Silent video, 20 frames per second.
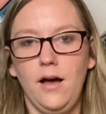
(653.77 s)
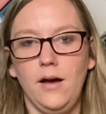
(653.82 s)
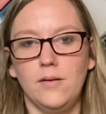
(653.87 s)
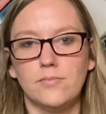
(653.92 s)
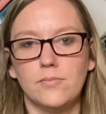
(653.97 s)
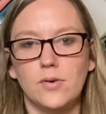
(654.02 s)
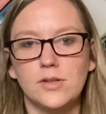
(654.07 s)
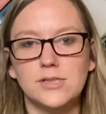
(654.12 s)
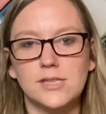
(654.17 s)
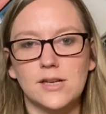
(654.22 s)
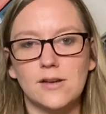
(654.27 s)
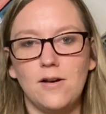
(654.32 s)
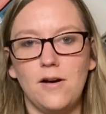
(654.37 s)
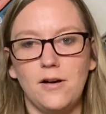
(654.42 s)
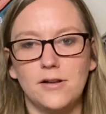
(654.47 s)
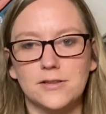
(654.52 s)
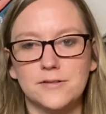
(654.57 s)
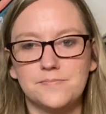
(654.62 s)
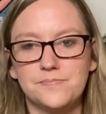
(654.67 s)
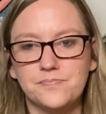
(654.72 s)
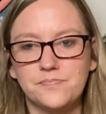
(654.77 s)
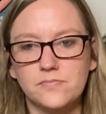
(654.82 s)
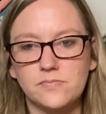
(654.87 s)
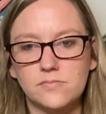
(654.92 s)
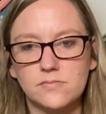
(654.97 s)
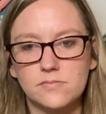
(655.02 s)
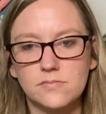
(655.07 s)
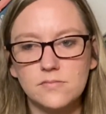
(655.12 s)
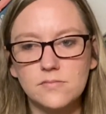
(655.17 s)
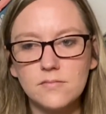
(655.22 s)
what's it called,
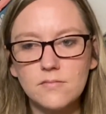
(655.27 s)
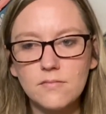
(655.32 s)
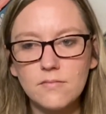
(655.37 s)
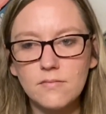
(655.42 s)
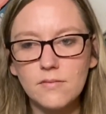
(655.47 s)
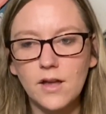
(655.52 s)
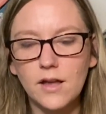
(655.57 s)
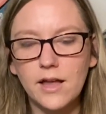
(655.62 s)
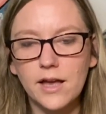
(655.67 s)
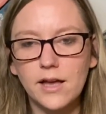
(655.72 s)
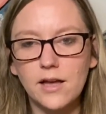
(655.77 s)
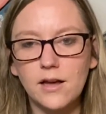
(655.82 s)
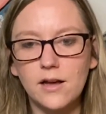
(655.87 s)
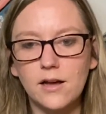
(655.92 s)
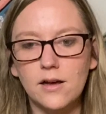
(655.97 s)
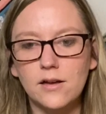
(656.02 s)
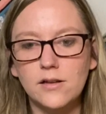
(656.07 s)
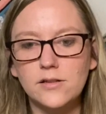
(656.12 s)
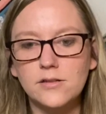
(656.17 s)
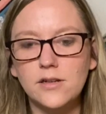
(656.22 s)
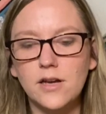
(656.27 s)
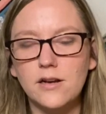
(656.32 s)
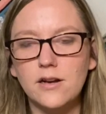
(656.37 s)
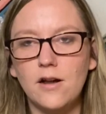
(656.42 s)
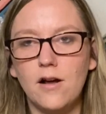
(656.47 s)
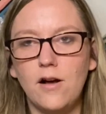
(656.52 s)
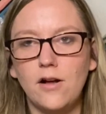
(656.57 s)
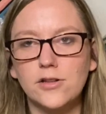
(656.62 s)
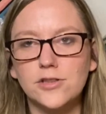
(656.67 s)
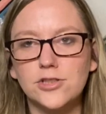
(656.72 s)
like not an
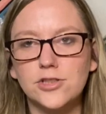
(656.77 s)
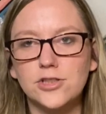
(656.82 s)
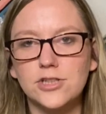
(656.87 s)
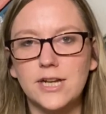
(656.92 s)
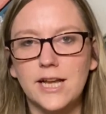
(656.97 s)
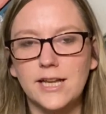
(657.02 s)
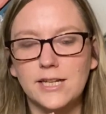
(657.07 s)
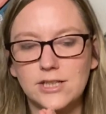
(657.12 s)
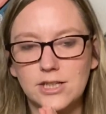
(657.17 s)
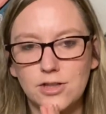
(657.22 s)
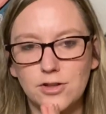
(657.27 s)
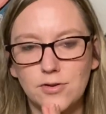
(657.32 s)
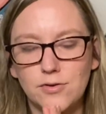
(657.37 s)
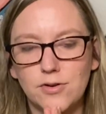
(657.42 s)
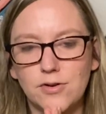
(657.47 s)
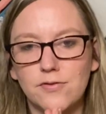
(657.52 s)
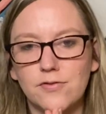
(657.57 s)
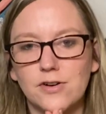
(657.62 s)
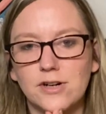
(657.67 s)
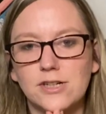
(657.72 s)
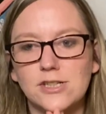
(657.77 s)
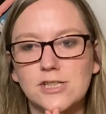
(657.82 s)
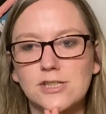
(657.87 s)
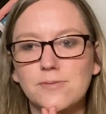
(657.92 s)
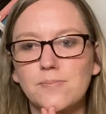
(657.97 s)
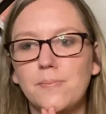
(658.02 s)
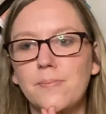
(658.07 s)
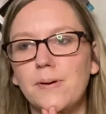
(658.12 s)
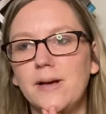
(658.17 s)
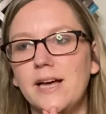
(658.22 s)
alternate universe,
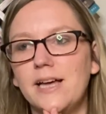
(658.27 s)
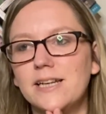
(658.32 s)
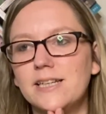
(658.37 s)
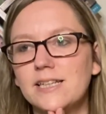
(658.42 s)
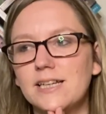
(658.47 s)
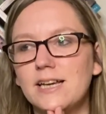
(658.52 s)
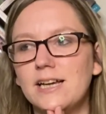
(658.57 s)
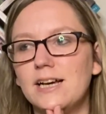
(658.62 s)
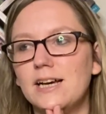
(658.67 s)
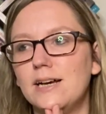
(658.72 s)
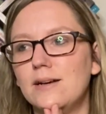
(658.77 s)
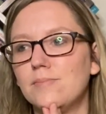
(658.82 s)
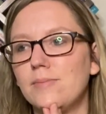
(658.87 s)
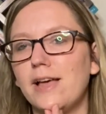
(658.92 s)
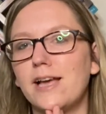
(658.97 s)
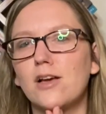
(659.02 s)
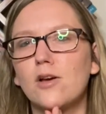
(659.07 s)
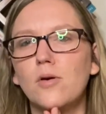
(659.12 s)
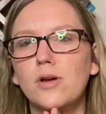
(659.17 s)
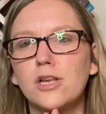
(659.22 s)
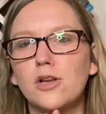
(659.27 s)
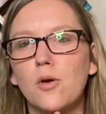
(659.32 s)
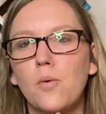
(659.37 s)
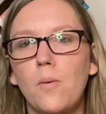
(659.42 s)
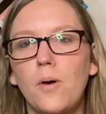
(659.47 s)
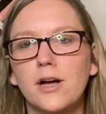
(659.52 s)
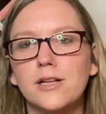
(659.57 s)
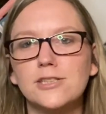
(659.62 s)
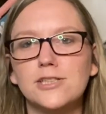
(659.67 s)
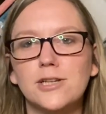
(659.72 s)
but like in
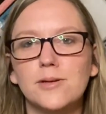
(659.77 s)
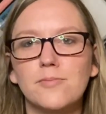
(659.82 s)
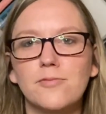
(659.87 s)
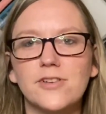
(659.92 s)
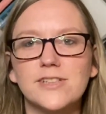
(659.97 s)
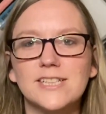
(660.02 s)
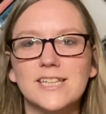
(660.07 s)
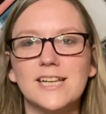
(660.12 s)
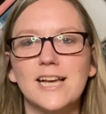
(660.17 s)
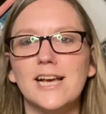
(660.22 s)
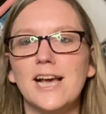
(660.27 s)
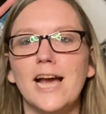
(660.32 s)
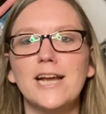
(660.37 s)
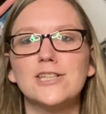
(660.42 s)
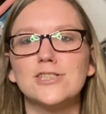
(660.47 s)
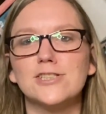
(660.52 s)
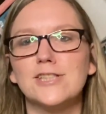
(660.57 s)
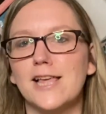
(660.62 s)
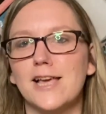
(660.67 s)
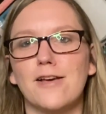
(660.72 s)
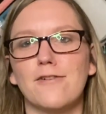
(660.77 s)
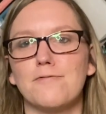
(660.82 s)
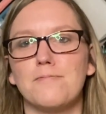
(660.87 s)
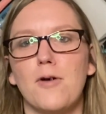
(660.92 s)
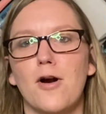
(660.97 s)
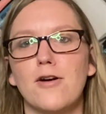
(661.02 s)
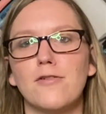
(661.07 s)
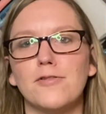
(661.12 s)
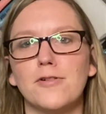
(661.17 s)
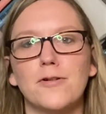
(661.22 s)
quantum physics. I just think of
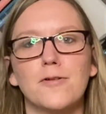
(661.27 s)
Marvel or